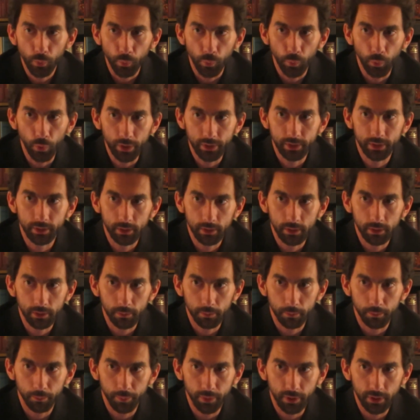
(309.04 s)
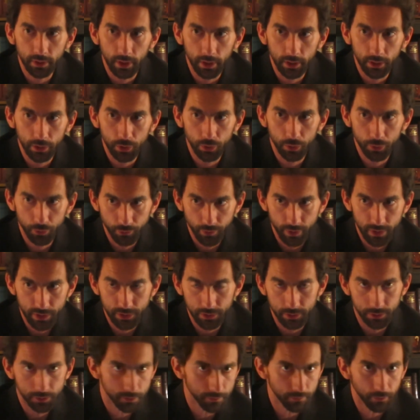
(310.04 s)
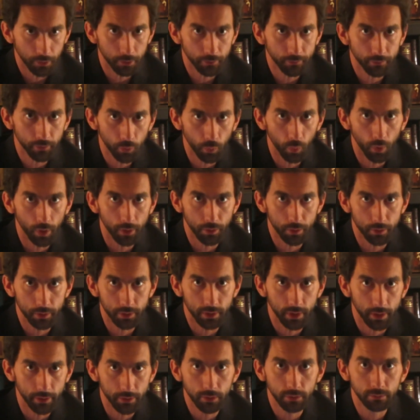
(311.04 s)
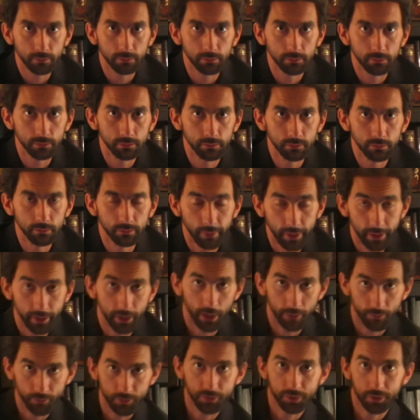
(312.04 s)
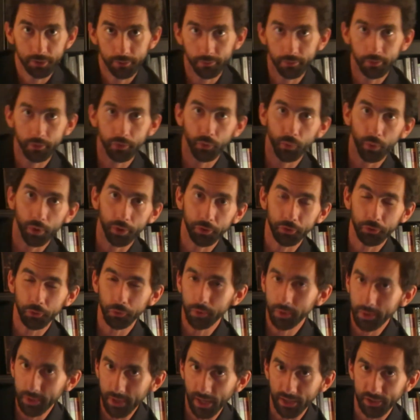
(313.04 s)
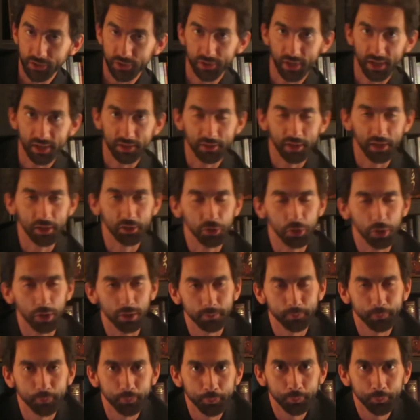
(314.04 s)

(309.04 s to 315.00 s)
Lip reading: would be a good reason to vote for one or the other, and obviously for the one who would not sign that law.